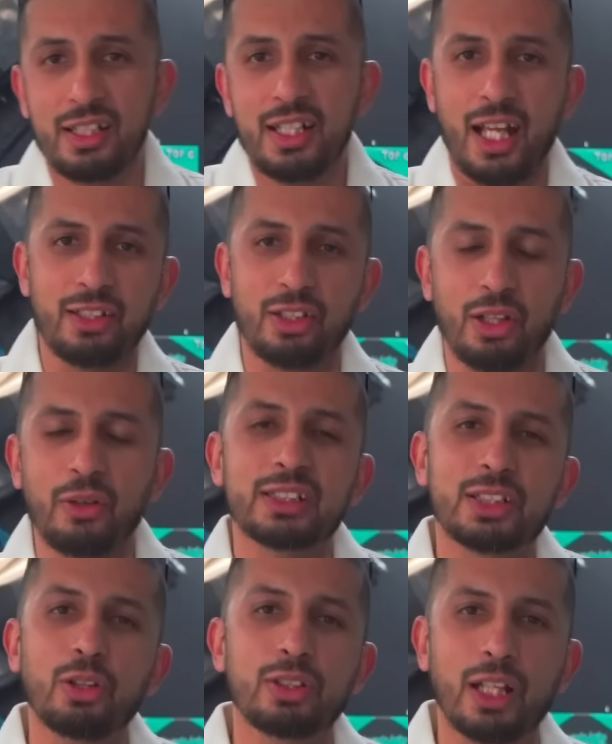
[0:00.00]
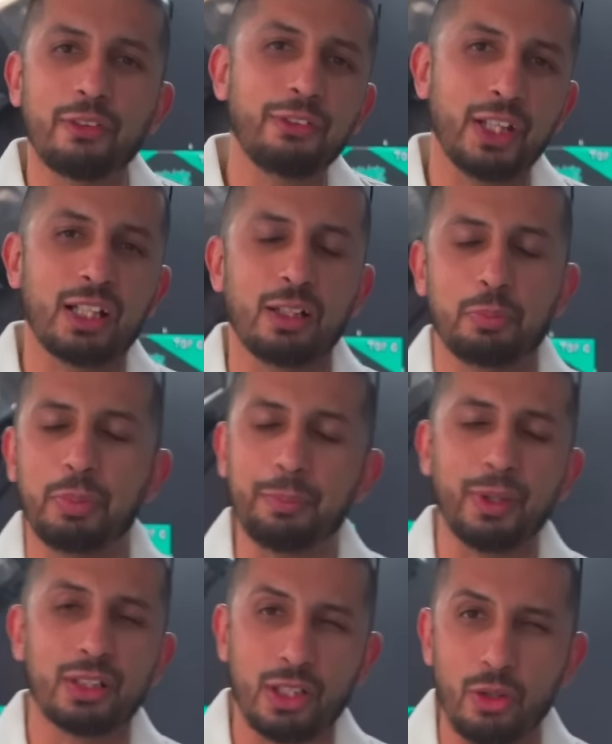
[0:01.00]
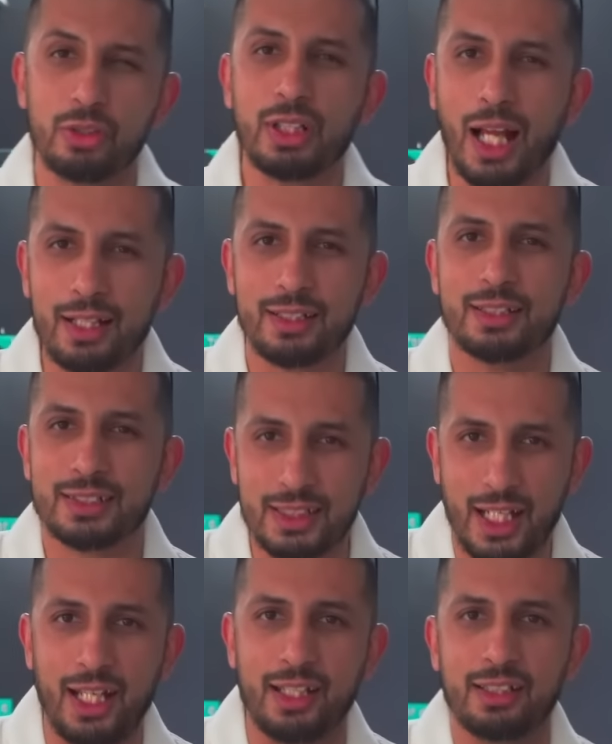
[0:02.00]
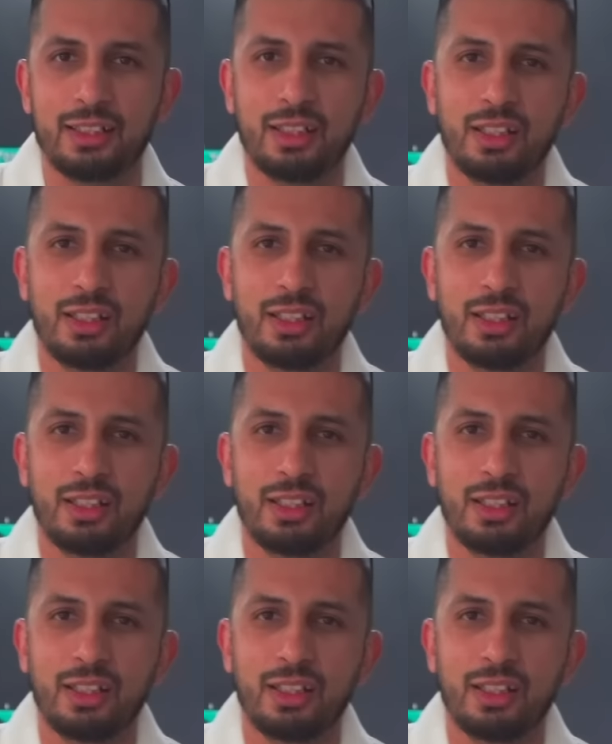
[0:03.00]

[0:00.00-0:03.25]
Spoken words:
And you know, it's so difficult. People don't understand